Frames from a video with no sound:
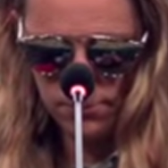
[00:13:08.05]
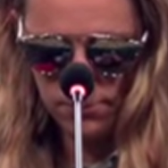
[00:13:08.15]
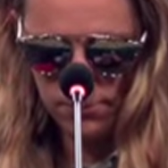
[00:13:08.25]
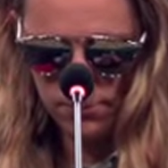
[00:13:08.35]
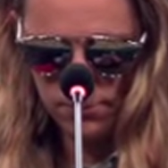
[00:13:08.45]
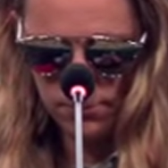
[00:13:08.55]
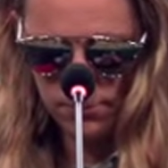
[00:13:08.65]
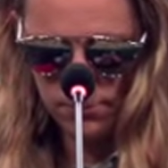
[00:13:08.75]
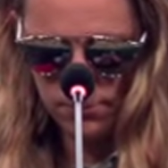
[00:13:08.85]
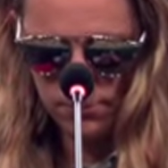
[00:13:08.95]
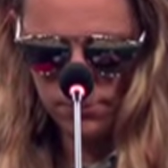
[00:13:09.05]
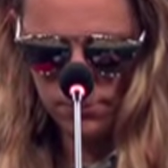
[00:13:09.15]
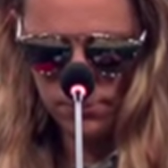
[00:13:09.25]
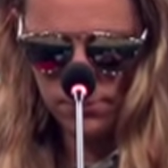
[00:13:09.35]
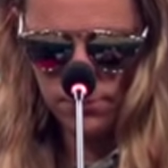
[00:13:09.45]

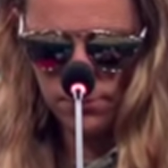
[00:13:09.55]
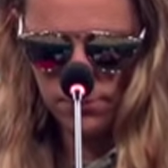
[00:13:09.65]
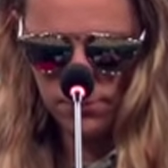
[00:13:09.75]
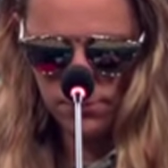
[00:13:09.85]
(no one is talking)